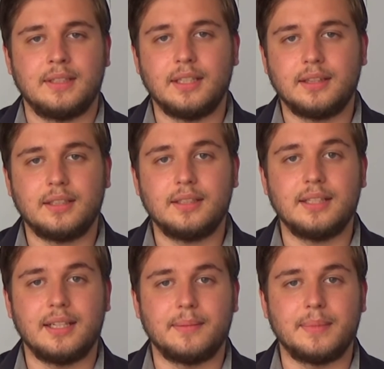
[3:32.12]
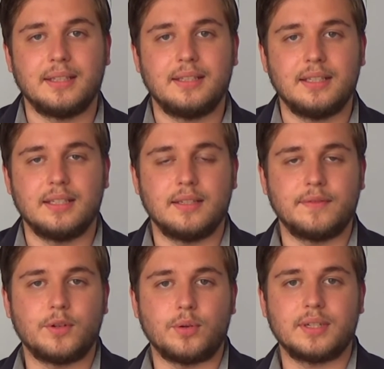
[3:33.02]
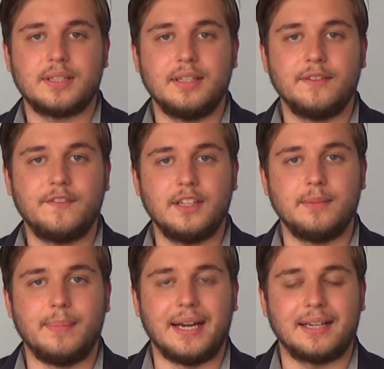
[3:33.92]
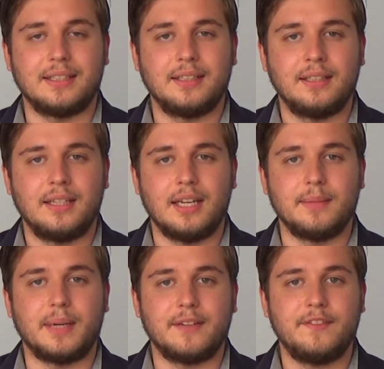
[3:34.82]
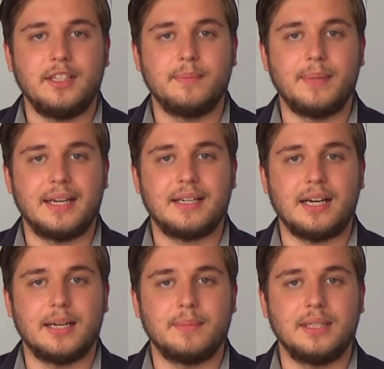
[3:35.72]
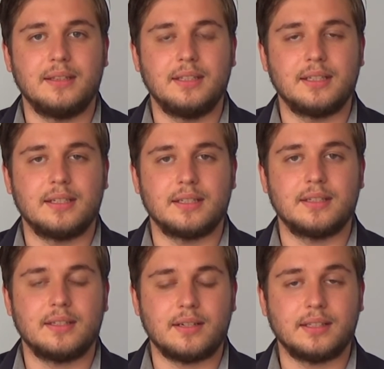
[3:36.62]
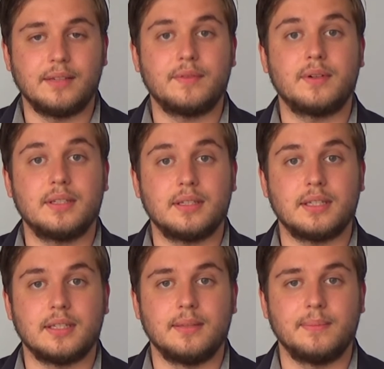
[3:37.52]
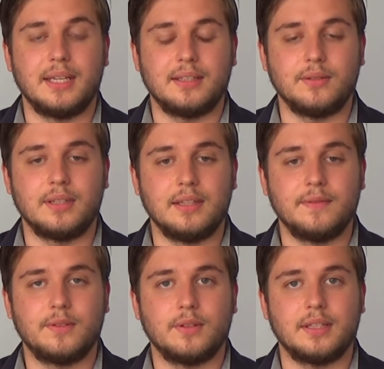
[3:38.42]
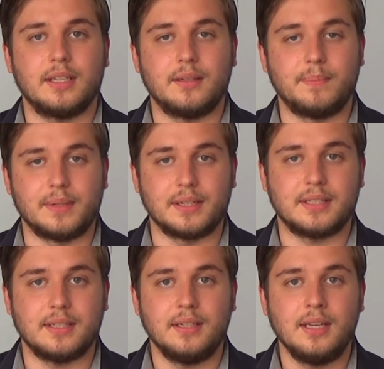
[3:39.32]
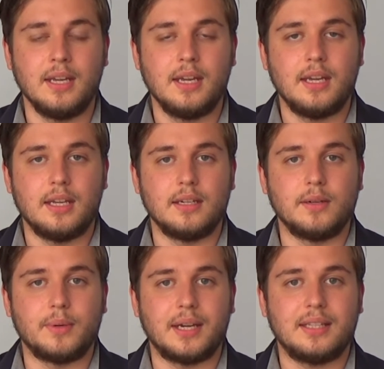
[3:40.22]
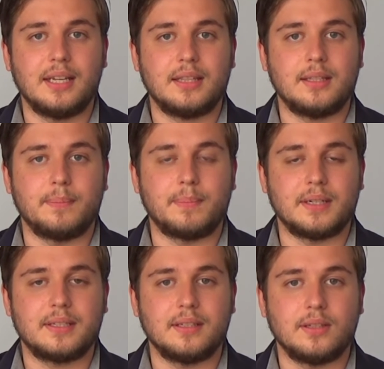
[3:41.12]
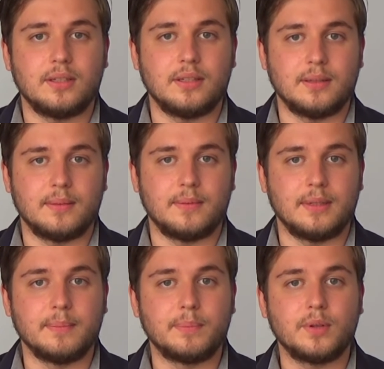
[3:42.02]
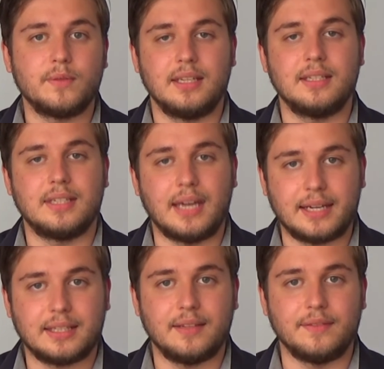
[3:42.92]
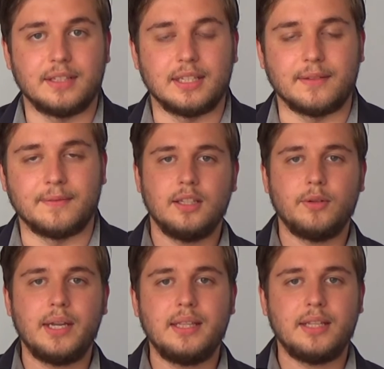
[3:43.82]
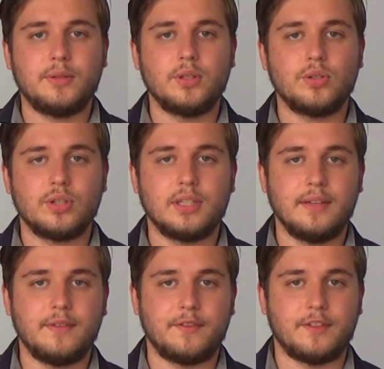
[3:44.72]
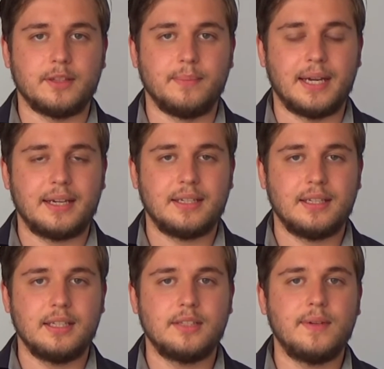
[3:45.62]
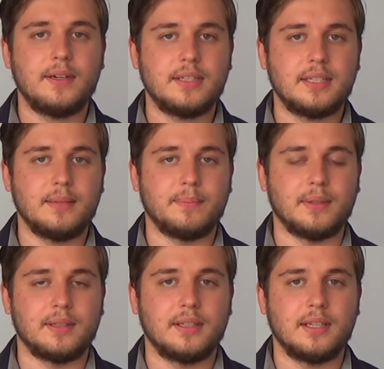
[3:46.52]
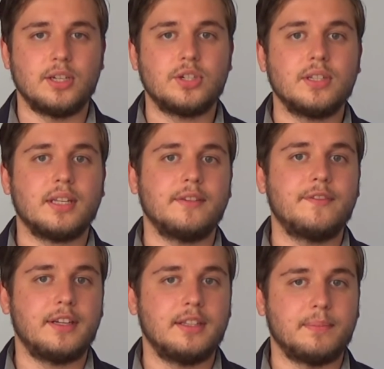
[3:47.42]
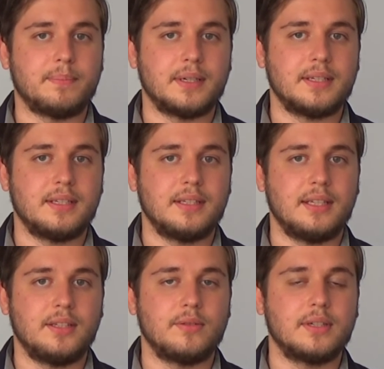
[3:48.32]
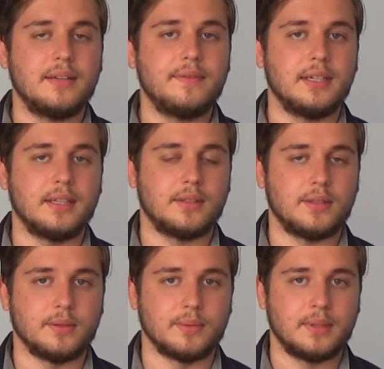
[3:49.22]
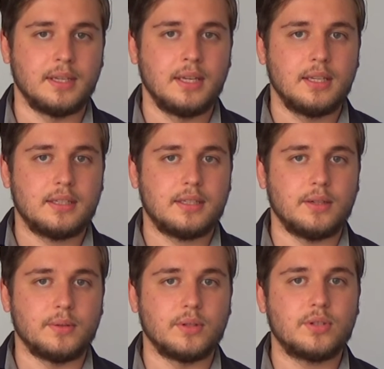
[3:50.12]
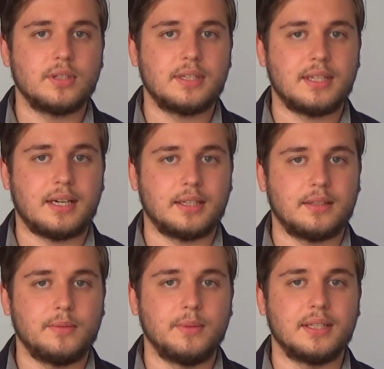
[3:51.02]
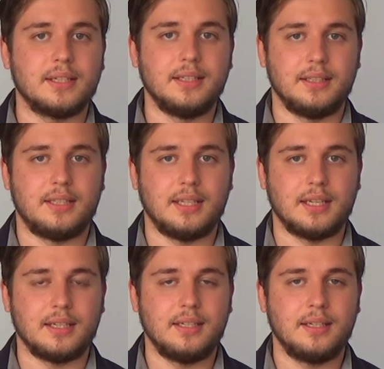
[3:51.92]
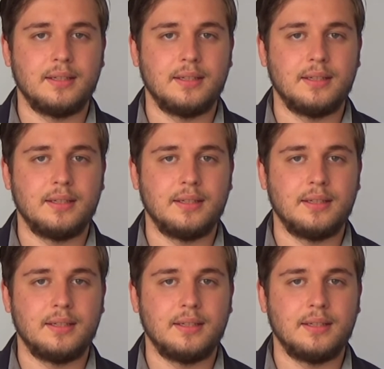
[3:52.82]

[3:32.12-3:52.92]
The third element is of course the feedback. And by feedback I mean the constructive criticism that you give to another person in a way that the person improves his activity. The way that you should give a feedback is very simple. It should not offend the person that you're giving it to. So you should start with a good thing,